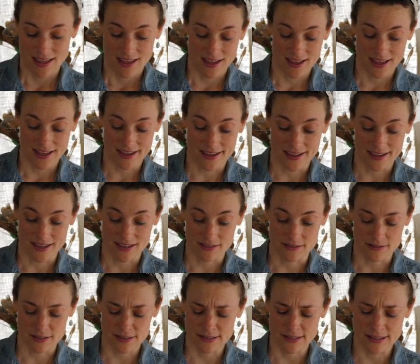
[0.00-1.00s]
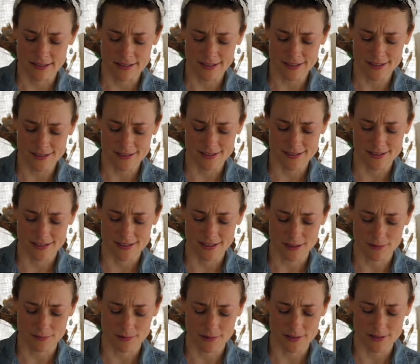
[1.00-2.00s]
and just that there's,
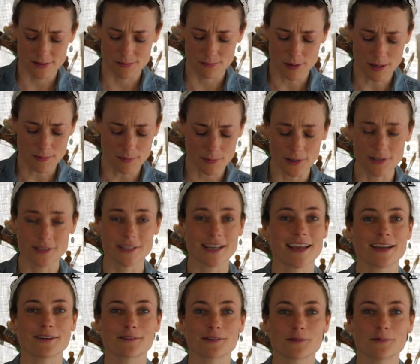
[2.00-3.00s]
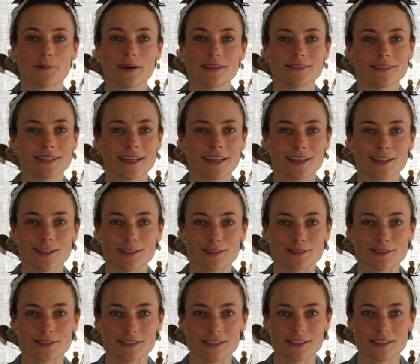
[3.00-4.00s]
it's one more day. We're one day
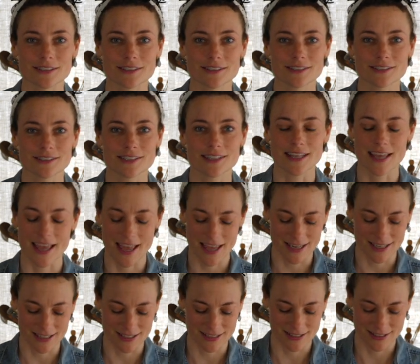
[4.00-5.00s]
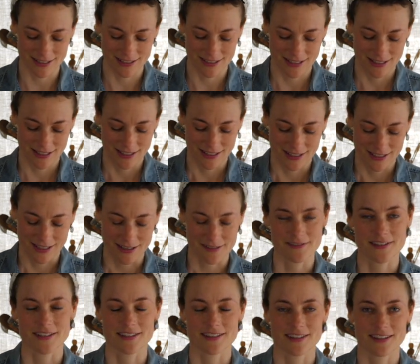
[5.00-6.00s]
closer to the end
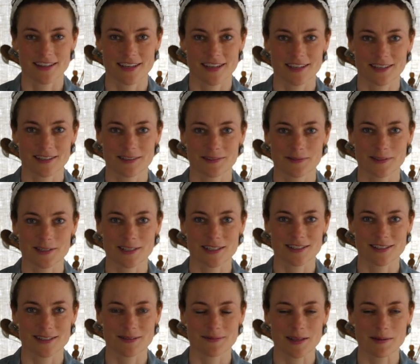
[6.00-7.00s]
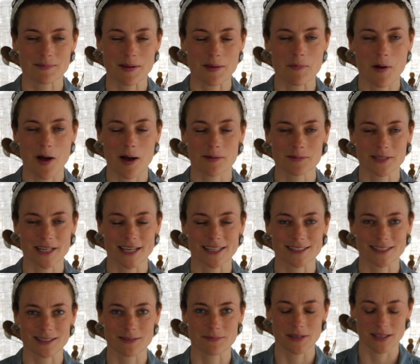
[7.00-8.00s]
of this thing, which is something my mom
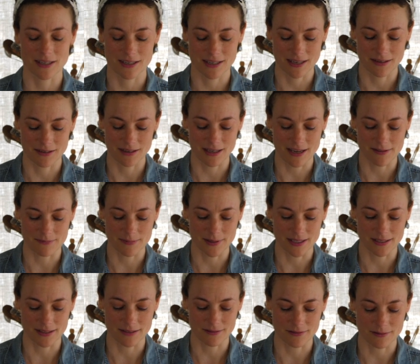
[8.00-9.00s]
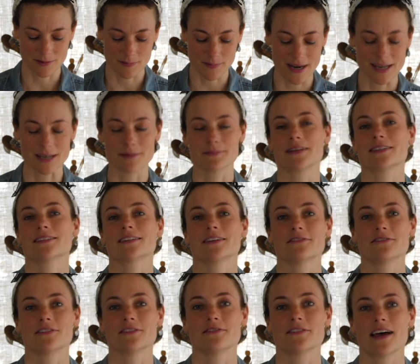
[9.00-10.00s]
texted me, and I've been reminding
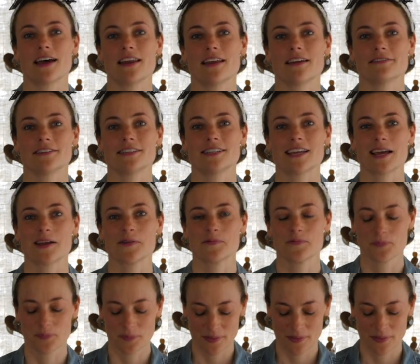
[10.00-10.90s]
myself of that every day.